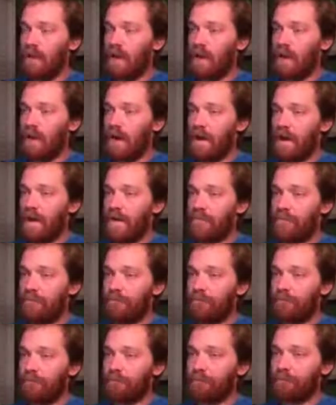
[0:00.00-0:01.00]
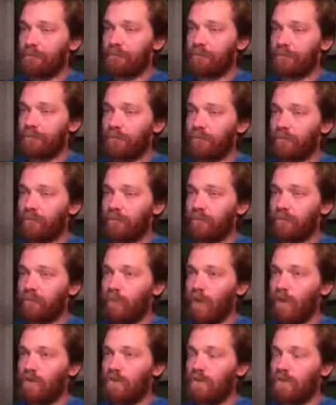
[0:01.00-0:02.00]

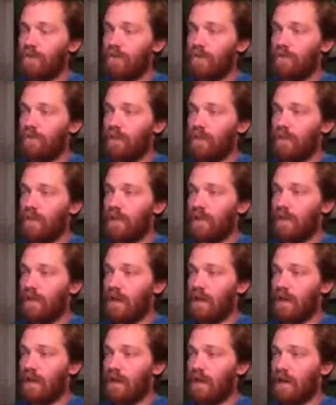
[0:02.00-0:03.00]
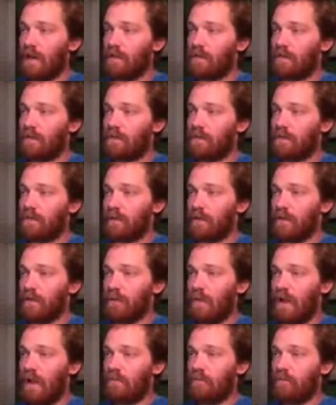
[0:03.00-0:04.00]
to the
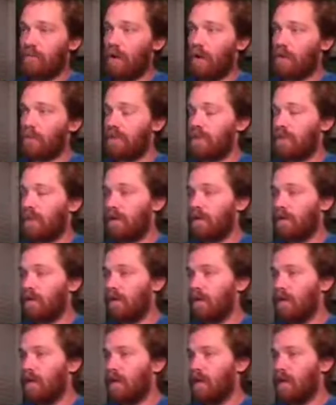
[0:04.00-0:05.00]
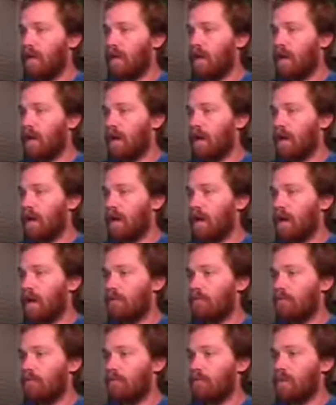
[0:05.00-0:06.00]
command prompt here.
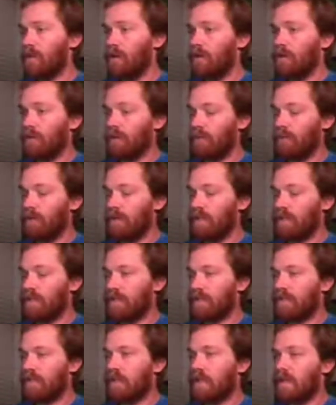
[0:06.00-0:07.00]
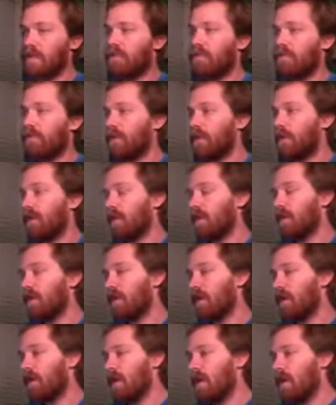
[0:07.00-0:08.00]
Build completed
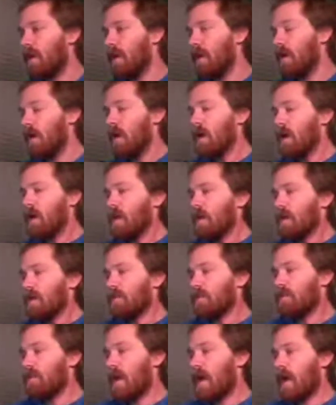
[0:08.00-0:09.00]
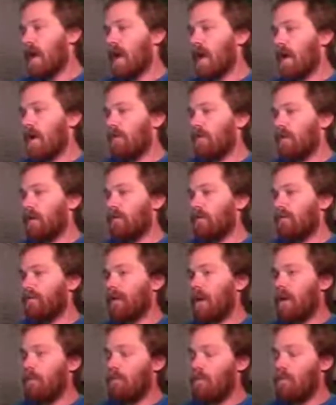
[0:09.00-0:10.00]
successfully. Now, if
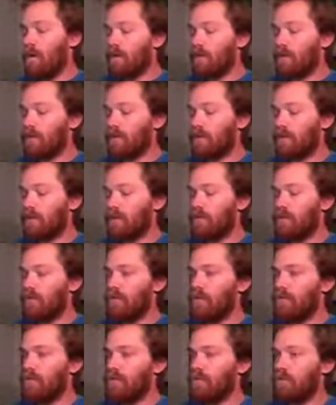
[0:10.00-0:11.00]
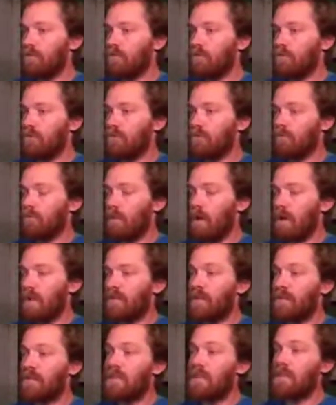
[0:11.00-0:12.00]
I want to
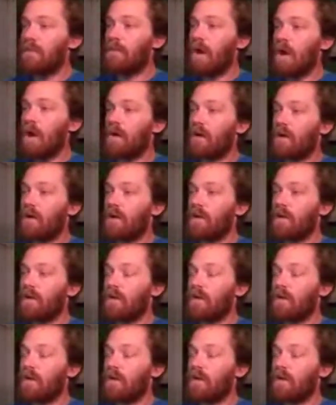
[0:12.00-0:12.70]
run the debug